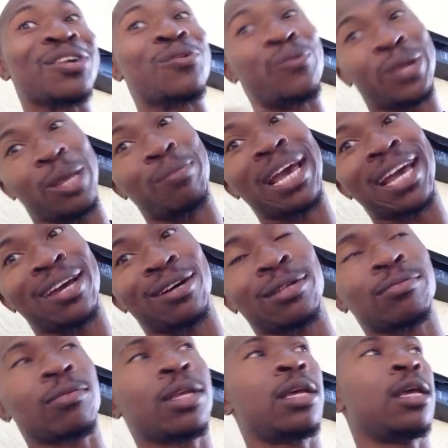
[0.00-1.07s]
rebel.
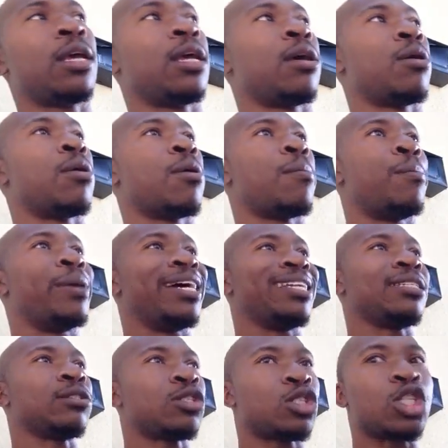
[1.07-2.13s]

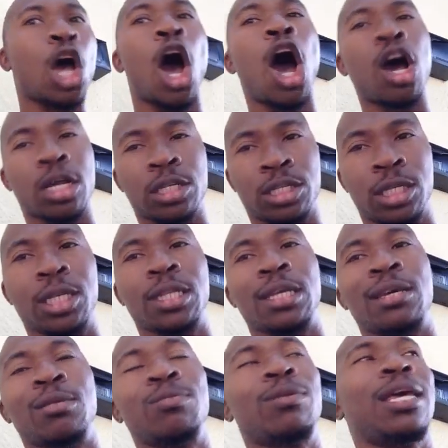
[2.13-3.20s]
But talk to
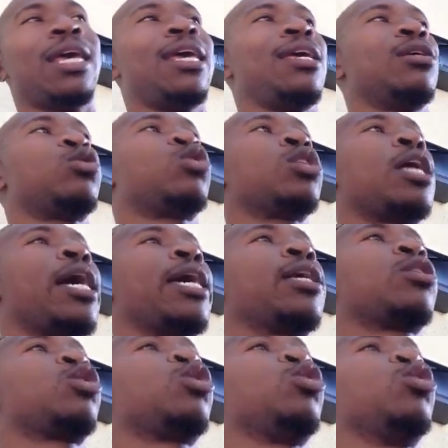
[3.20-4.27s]
them is
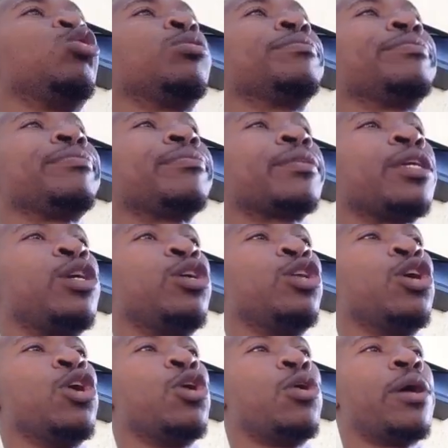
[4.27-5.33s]
like to, you
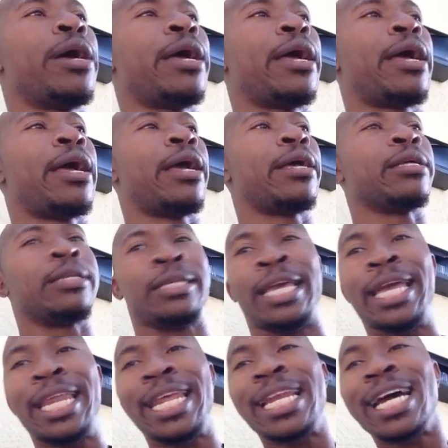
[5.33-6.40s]
know,
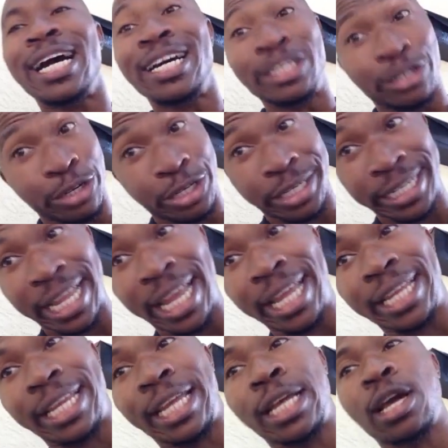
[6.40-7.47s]
get an
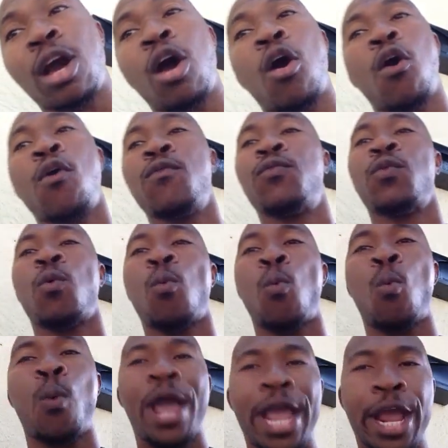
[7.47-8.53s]
understanding of
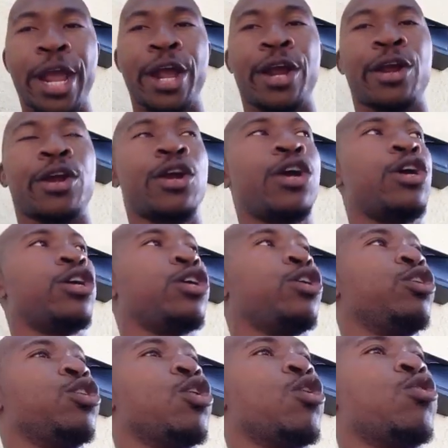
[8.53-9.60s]
where,
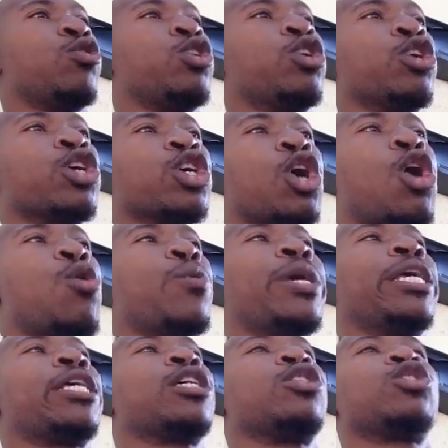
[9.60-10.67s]
you know, you're
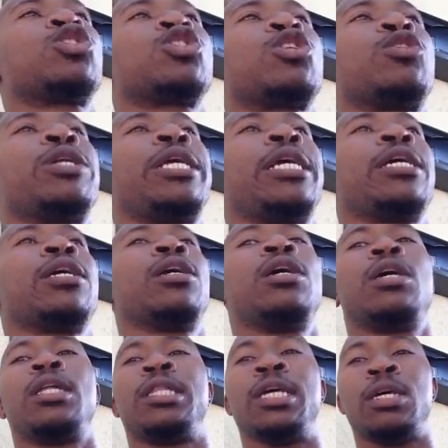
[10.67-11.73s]
going concerning
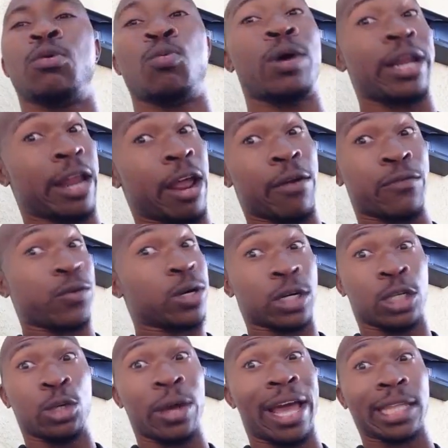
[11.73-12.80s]
the whatever
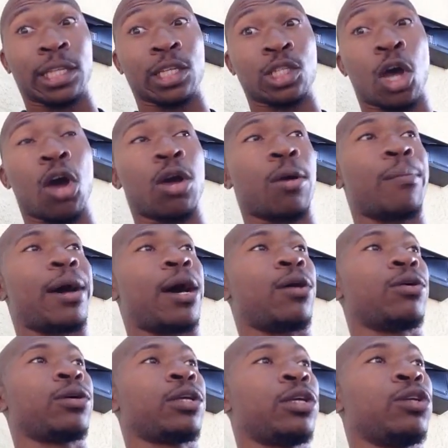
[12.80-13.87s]
you have to talk
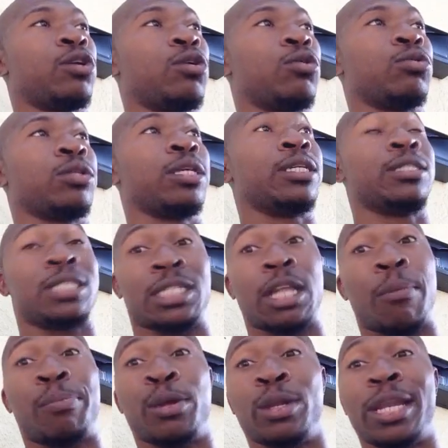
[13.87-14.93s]
about, you know, the
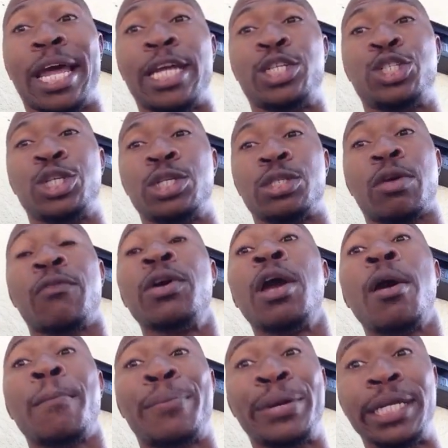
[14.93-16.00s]
stipulations of
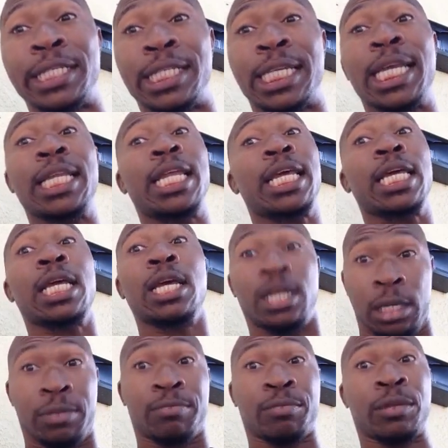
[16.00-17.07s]
presenting
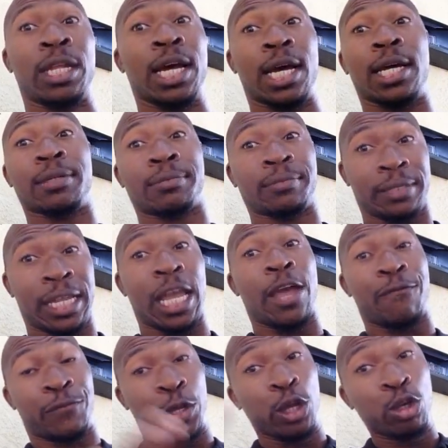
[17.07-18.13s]
the,
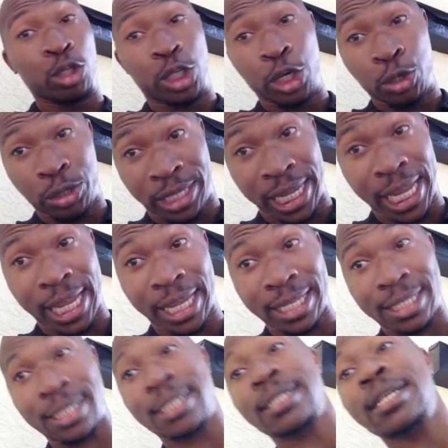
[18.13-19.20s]
if you do
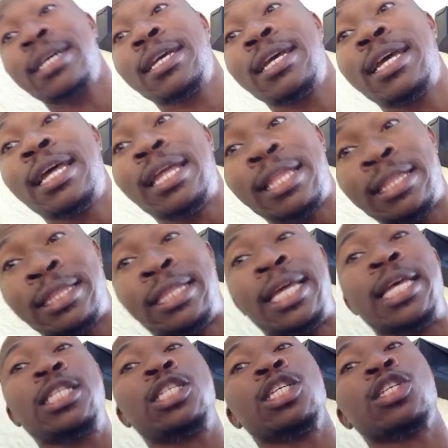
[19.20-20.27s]
this,
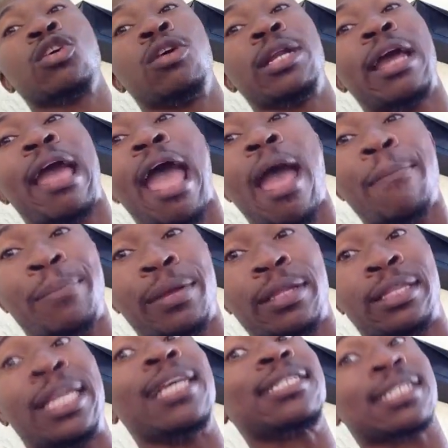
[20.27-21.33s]
this is going to
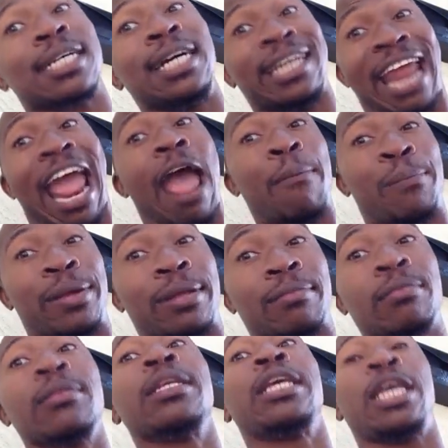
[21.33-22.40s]
happen. This could happen.
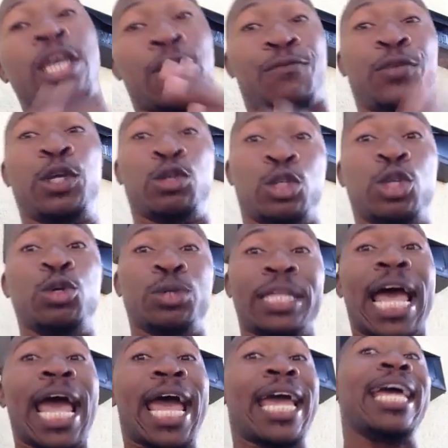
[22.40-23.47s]
If you do
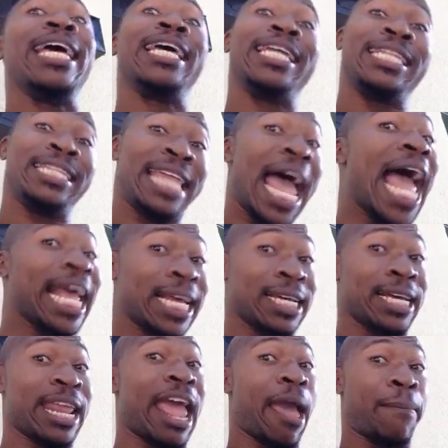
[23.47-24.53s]
that, that
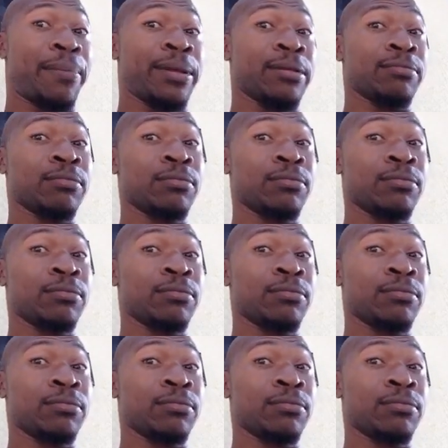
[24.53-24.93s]
could happen.